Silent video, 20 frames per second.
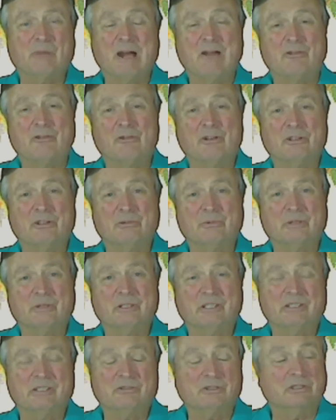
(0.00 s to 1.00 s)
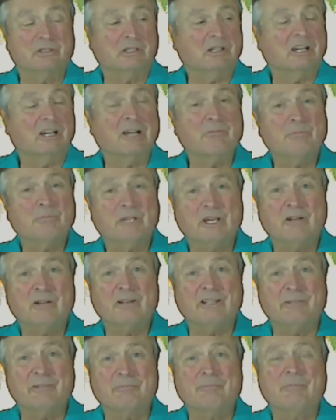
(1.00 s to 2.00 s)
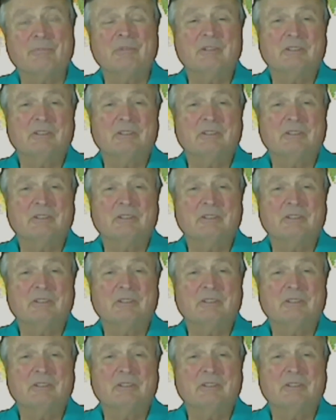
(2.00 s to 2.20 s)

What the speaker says: bothered him, and he took a club and killed him,